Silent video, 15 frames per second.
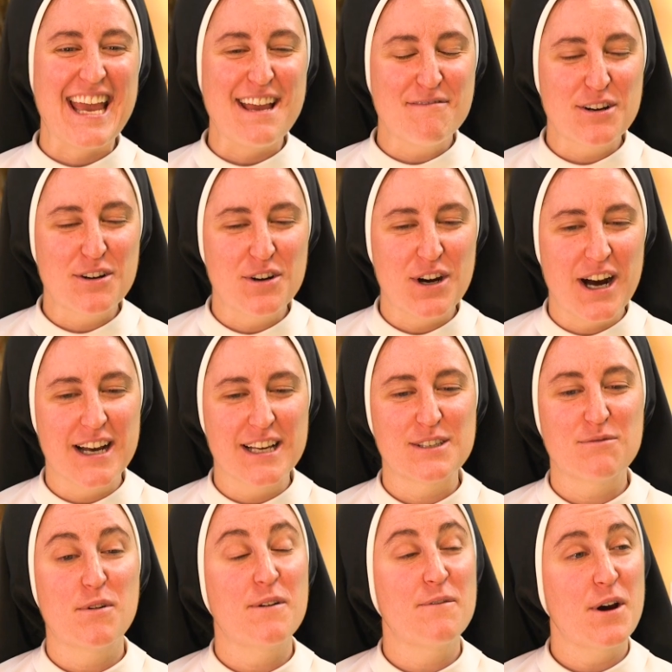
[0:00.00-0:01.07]
came
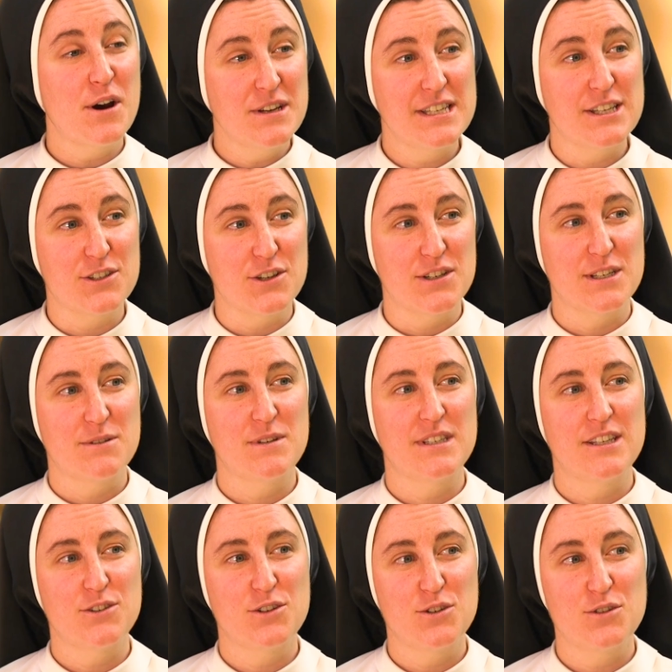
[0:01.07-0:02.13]
across one of our sisters. It
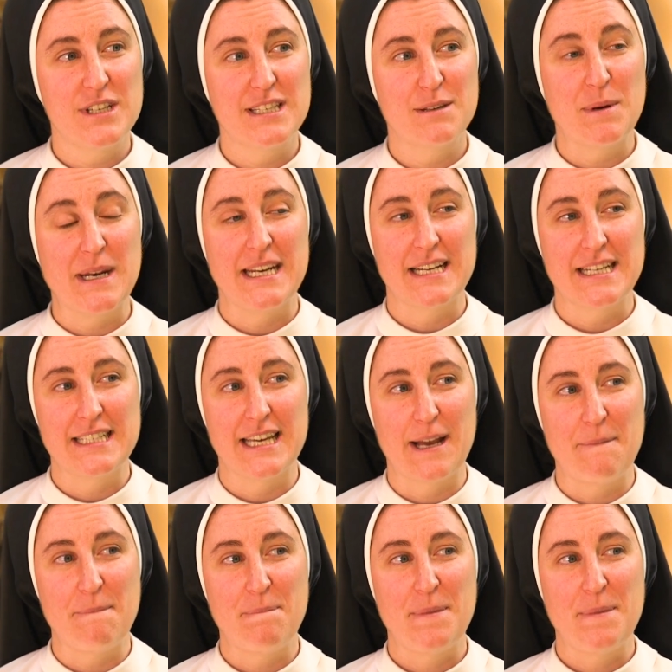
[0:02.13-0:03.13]
was Sister Teresa Benedicta.